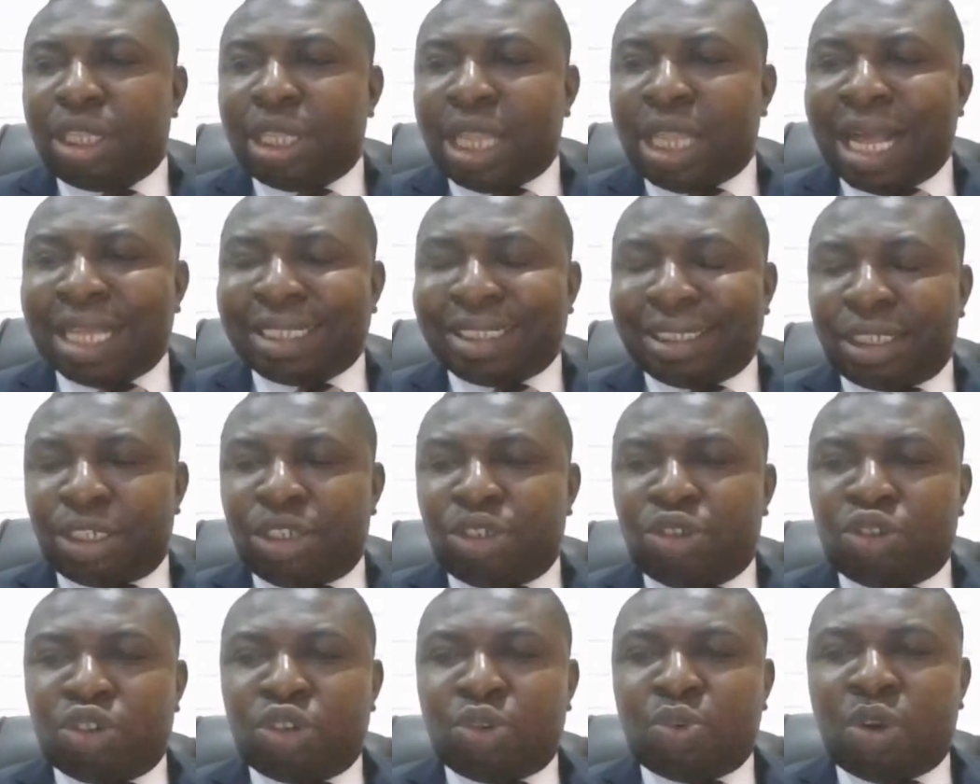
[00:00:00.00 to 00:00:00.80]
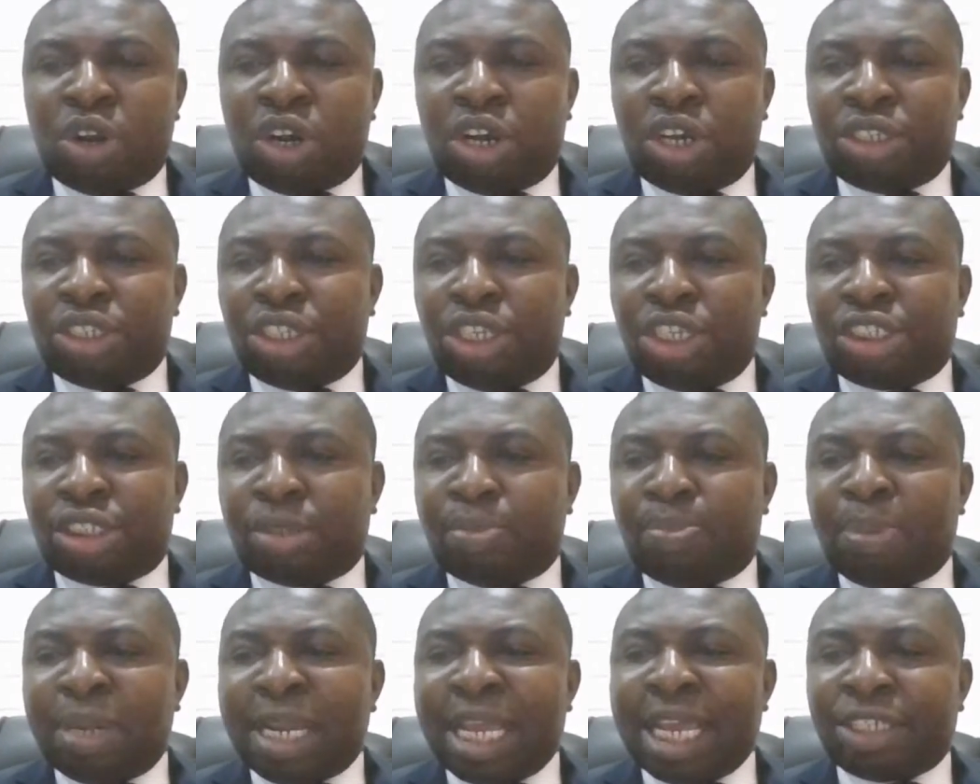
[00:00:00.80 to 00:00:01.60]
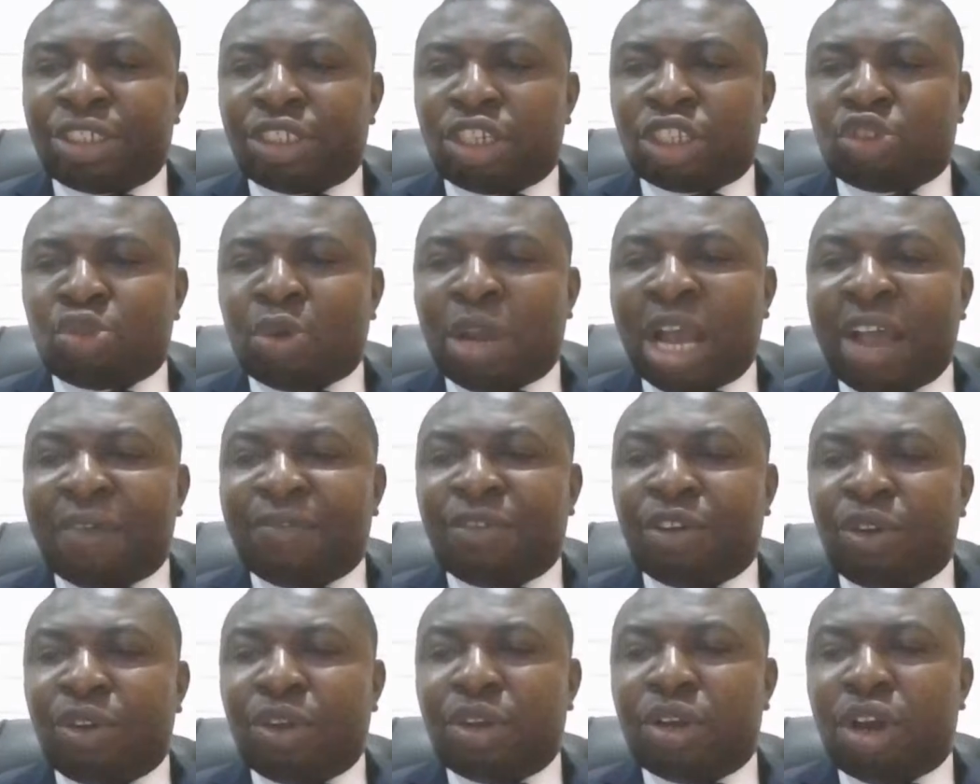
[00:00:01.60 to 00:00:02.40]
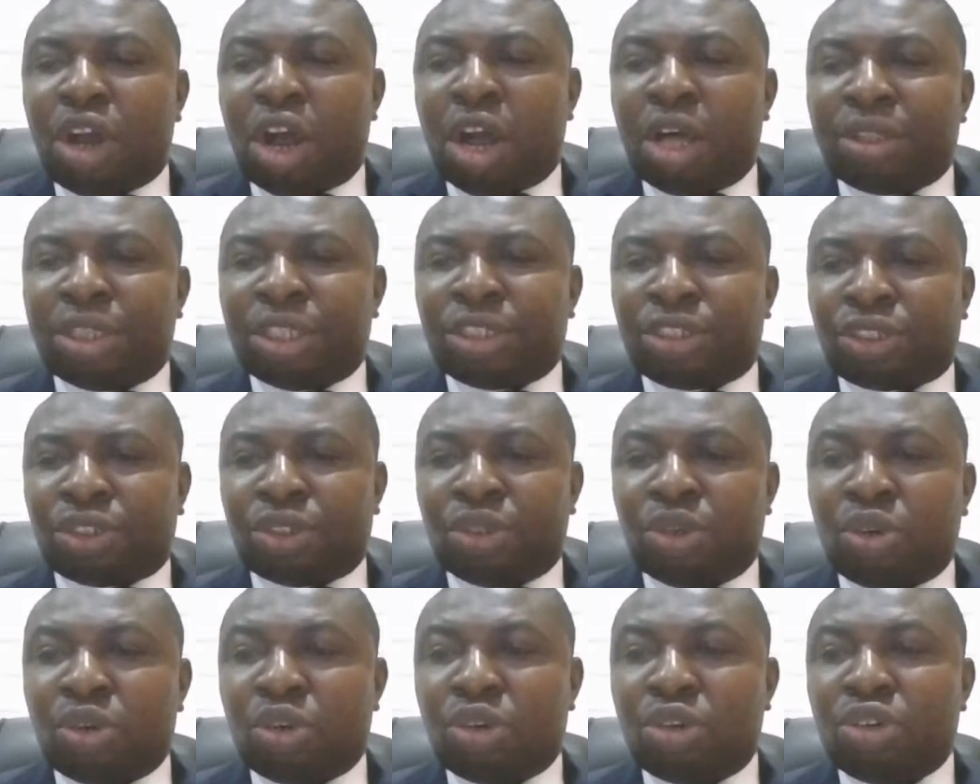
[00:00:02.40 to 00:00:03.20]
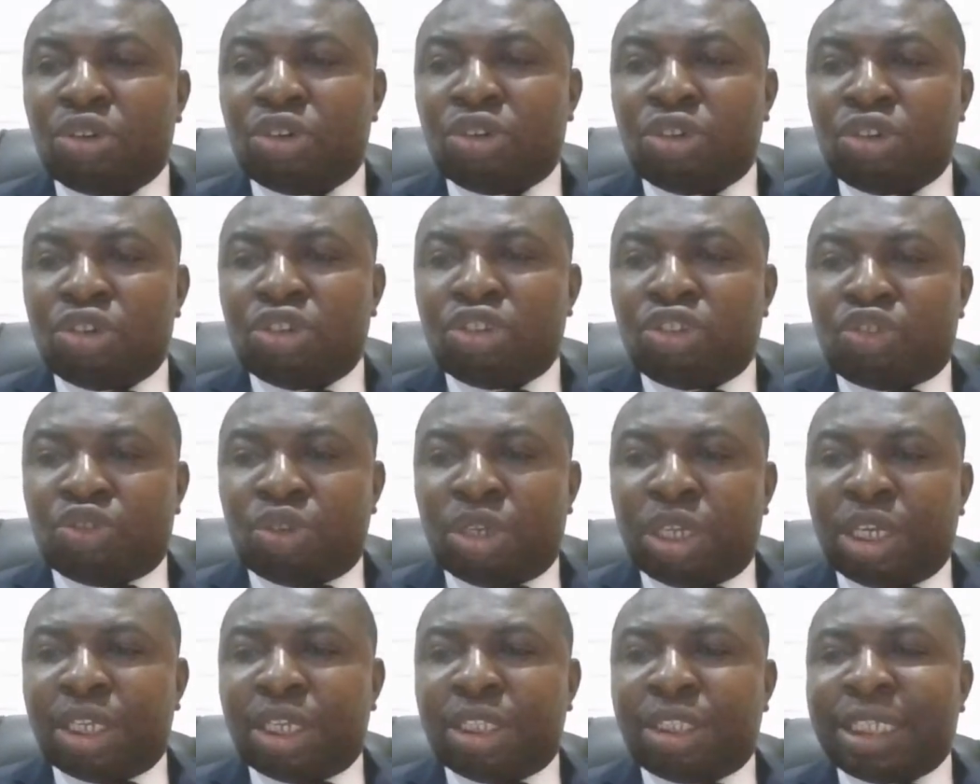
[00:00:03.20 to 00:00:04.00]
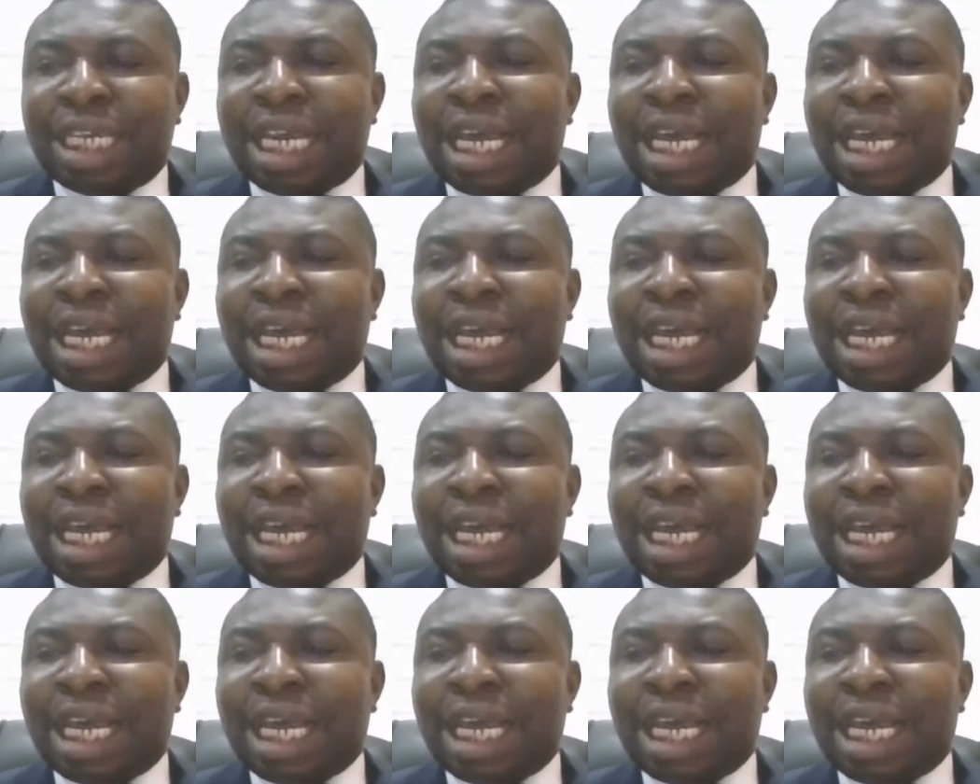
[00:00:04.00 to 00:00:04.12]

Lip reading: That's a good one. It's a pleasure to have you on the show today.